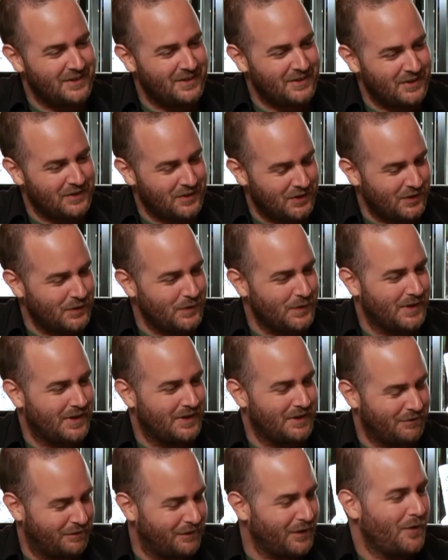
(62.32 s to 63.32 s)

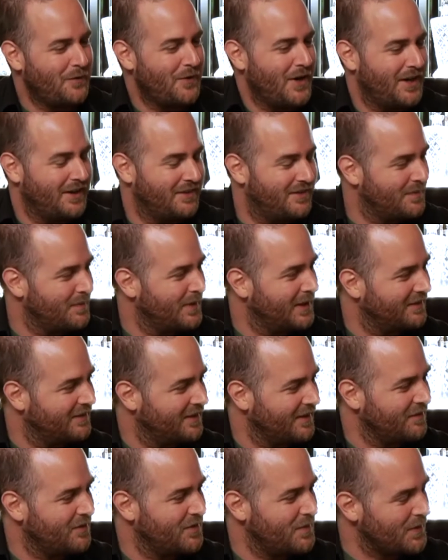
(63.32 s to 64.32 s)
Flo Rida to me
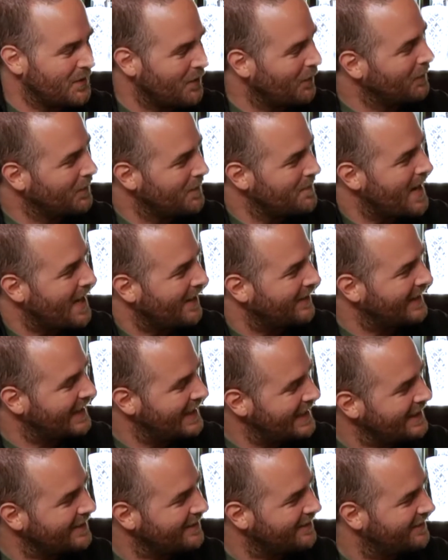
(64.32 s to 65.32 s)
seems to be all about the
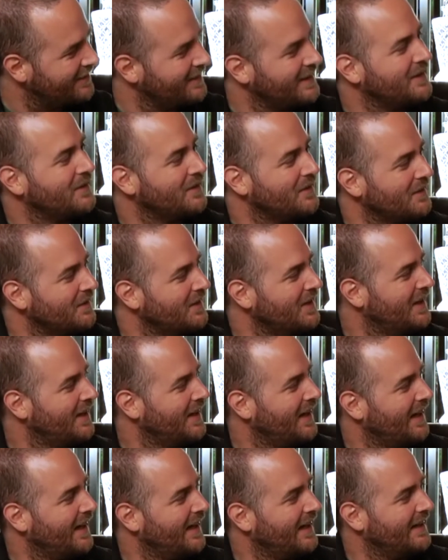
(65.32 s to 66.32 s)
hit single.
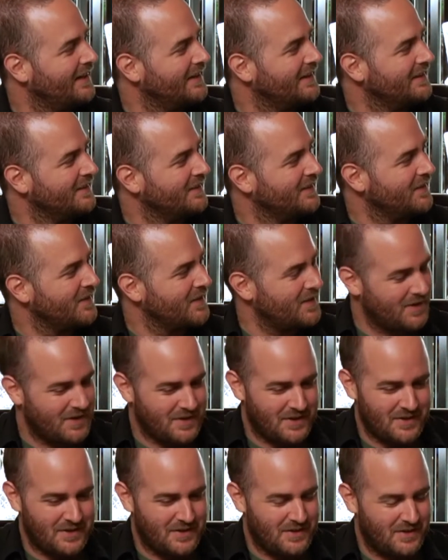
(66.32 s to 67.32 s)

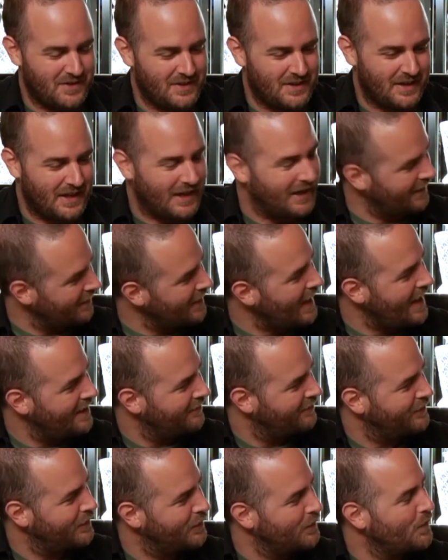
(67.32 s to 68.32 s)

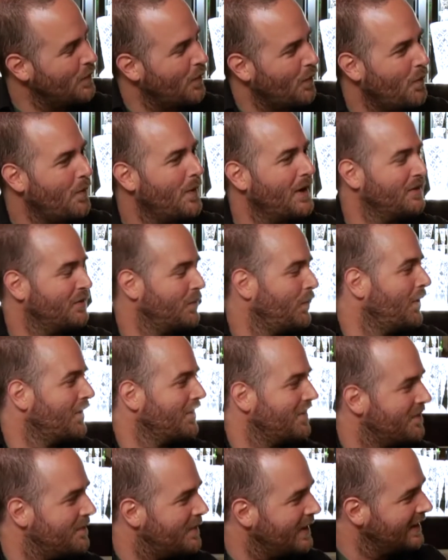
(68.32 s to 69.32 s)
Have you always
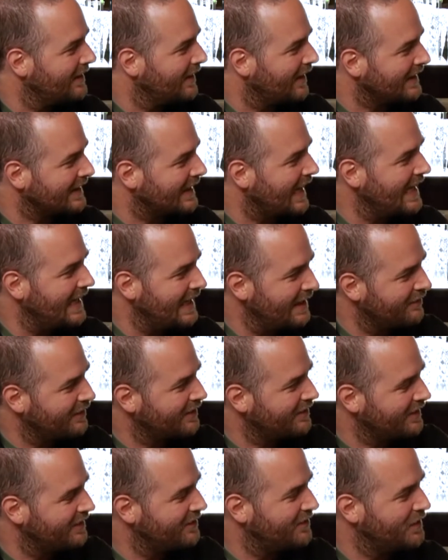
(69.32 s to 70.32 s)
wanted to be like that ever
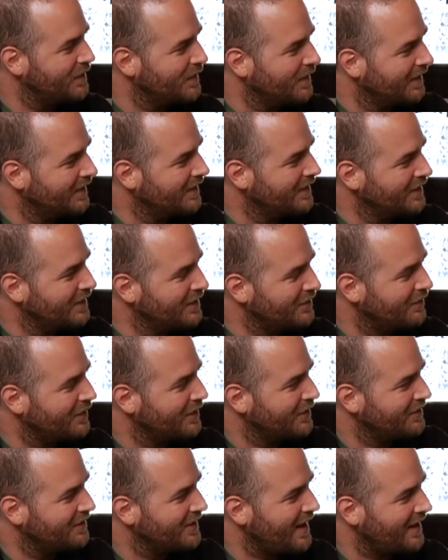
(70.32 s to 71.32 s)
since you
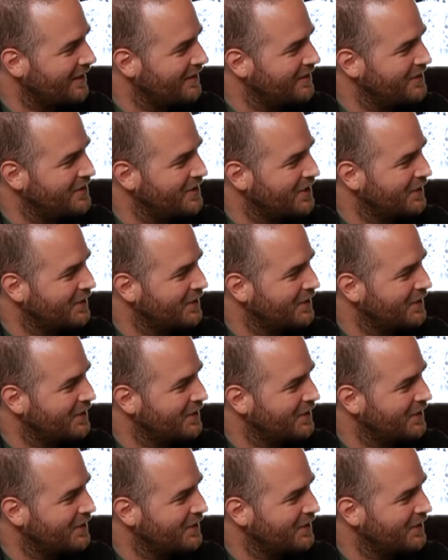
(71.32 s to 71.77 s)
first started your